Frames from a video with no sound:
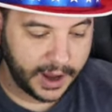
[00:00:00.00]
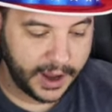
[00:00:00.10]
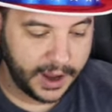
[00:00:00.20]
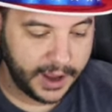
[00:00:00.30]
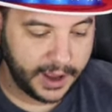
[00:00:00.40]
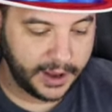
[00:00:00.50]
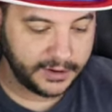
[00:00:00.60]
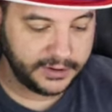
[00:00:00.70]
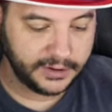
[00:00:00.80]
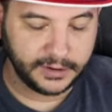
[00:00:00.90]

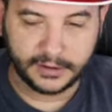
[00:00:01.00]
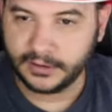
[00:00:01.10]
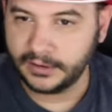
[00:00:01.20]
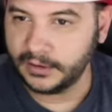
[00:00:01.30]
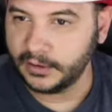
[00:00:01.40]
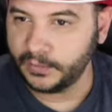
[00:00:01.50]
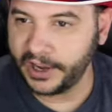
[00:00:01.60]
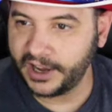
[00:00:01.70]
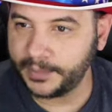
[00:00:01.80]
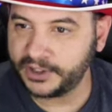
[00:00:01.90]
and
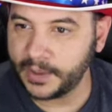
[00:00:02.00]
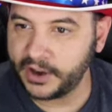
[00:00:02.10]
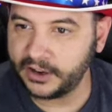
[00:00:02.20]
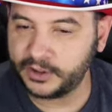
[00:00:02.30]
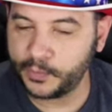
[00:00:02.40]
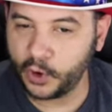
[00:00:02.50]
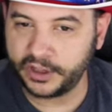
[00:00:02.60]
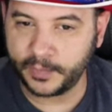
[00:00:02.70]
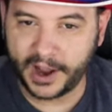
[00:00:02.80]
pick up something to support the